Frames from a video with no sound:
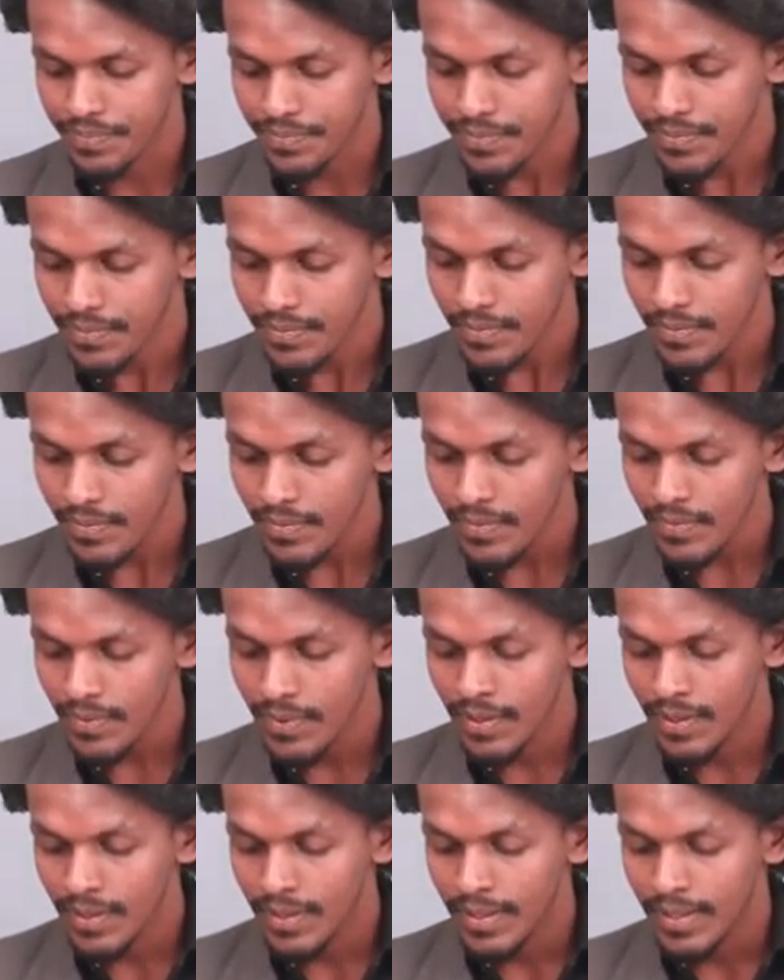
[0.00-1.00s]

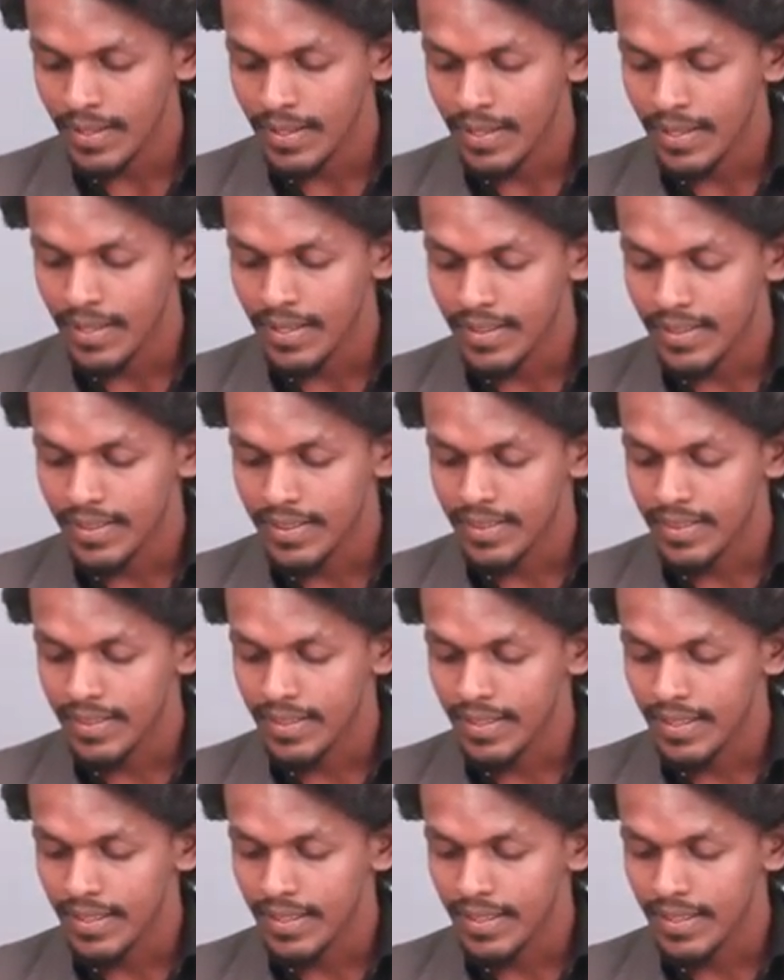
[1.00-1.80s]
[no speech]